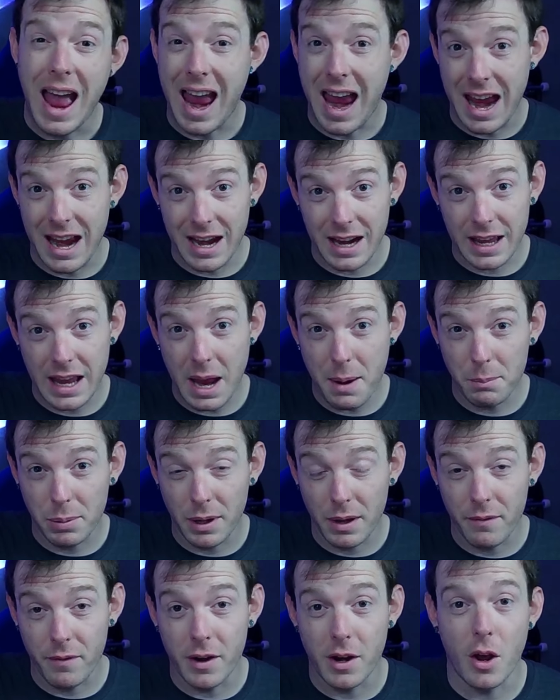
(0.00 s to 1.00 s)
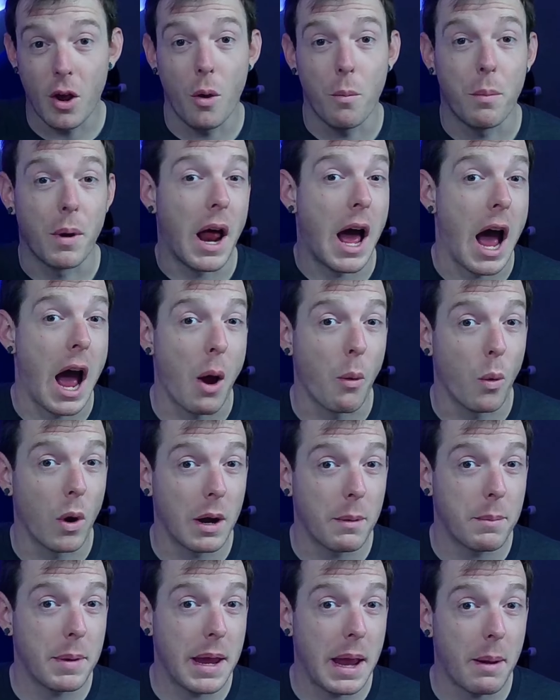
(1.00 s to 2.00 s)
and a gameplay video, but I want
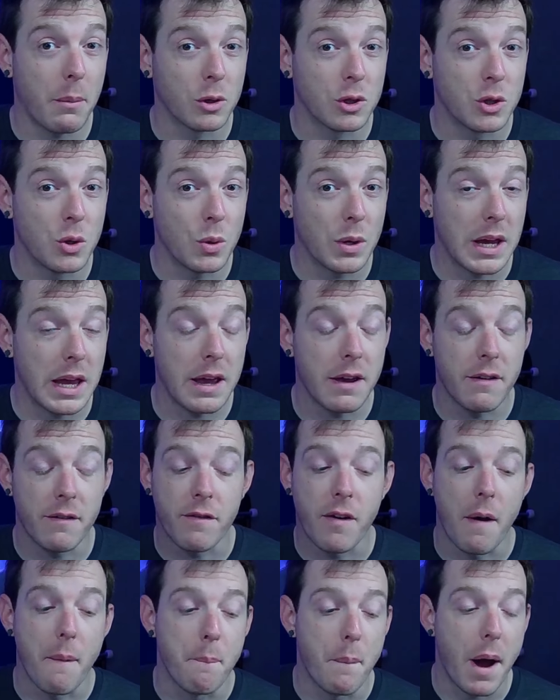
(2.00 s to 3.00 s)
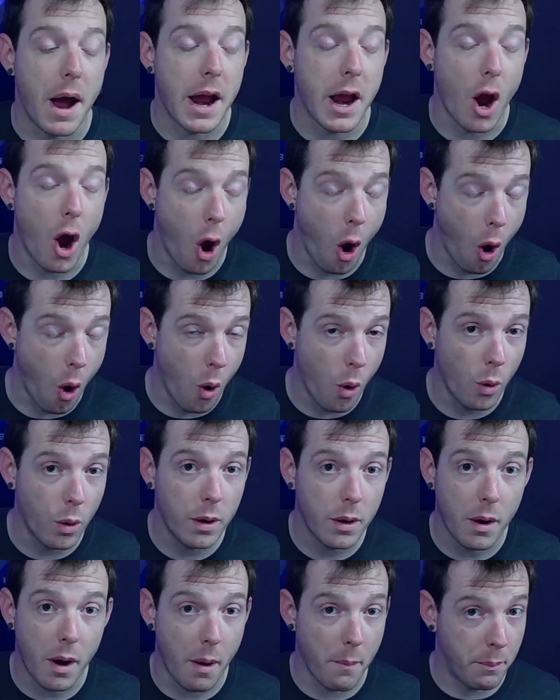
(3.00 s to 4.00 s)
to be able to give my
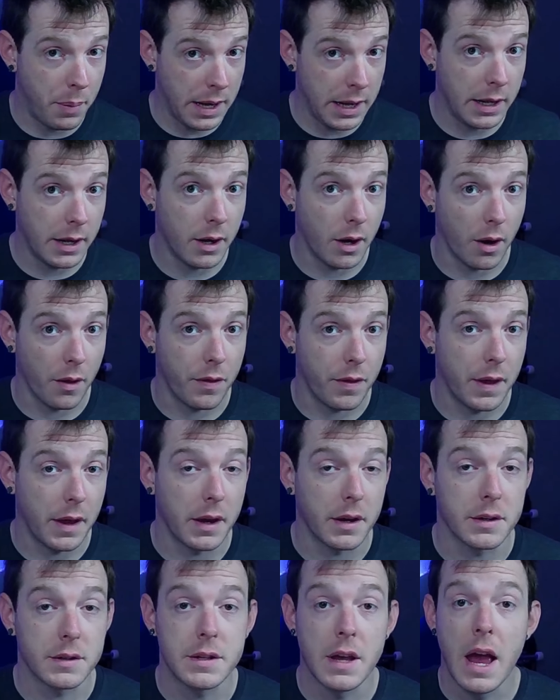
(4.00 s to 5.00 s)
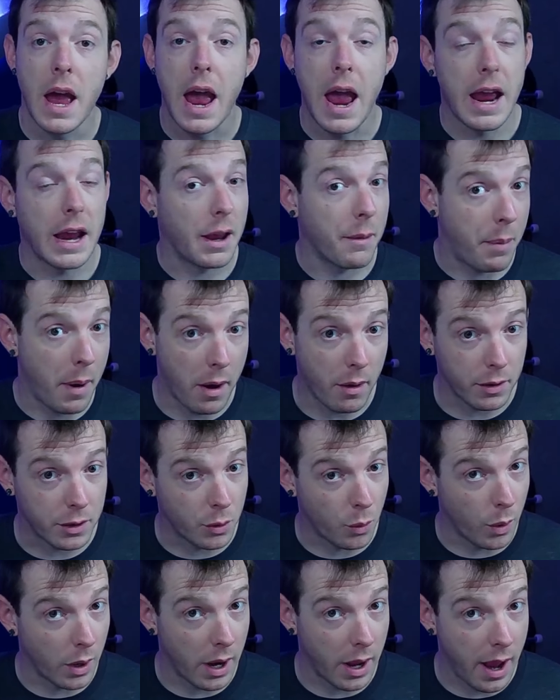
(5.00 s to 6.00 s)
own opinion on things and compare it
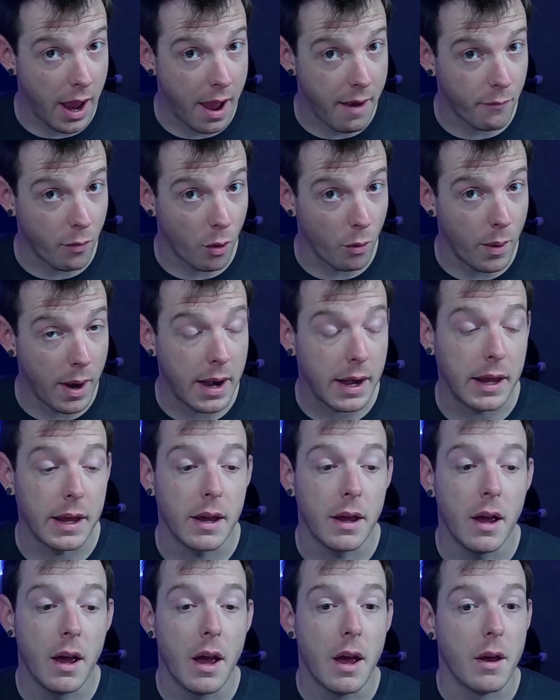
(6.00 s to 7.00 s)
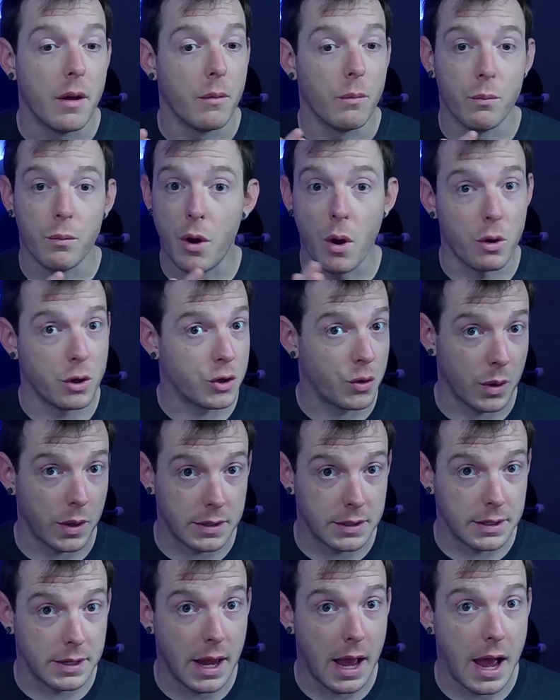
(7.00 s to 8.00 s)
to what I have already, no
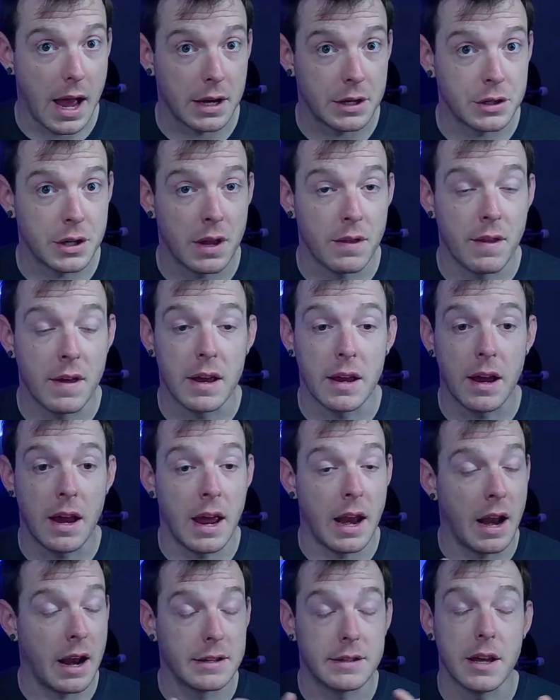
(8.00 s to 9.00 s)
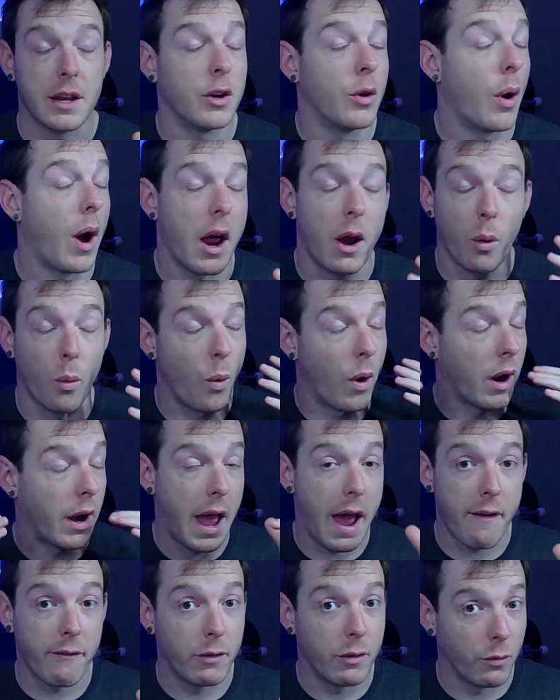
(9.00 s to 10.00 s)
strings attached. And I said, I don't want to
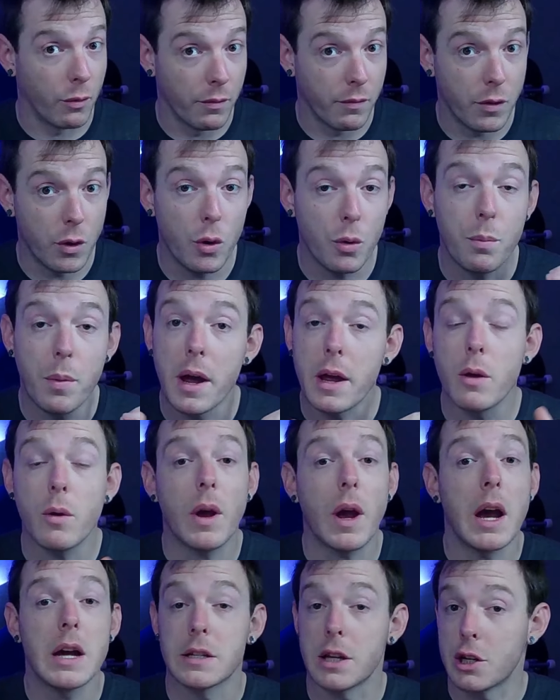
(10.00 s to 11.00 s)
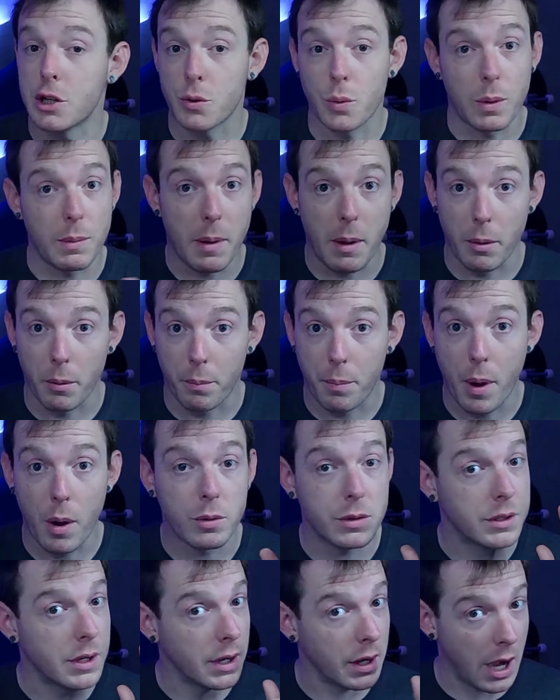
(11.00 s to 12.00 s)
have it reviewed by you guys, I just want to be able to
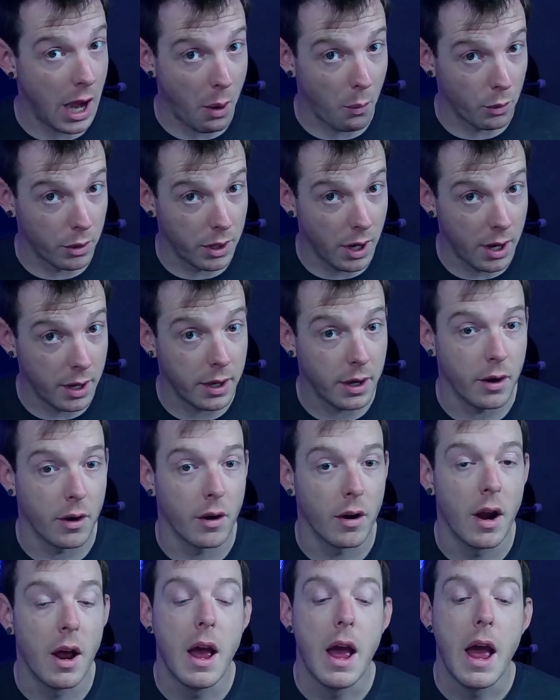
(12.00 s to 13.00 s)
post it, and we're done here.